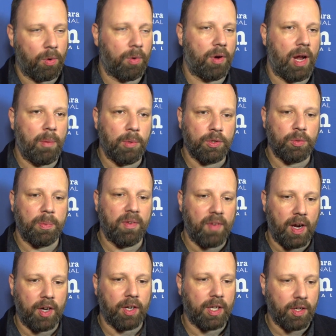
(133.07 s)
able to be
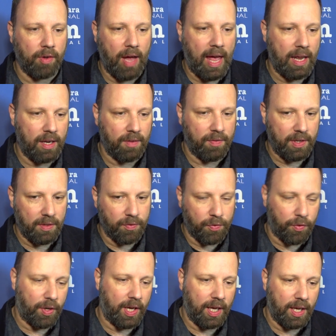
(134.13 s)
very creative and
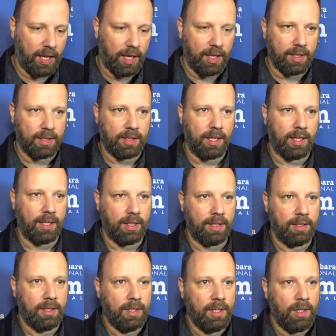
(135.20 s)
free, and
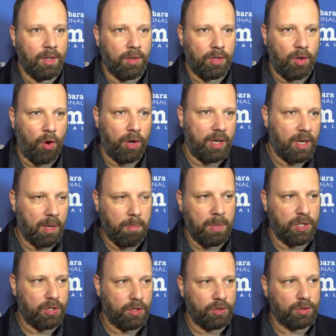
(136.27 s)
no
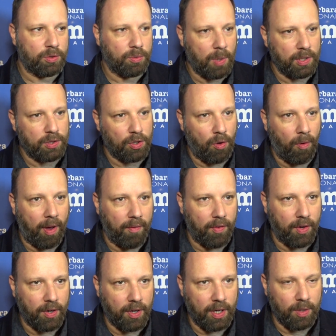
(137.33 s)
inhibitions
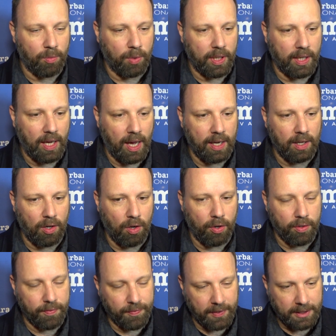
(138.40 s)
whatsoever, and we had a
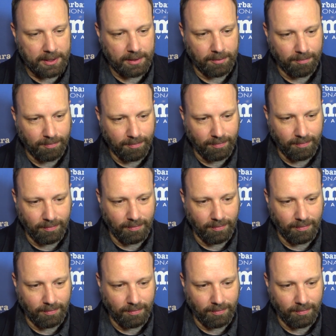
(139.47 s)
lot of fun.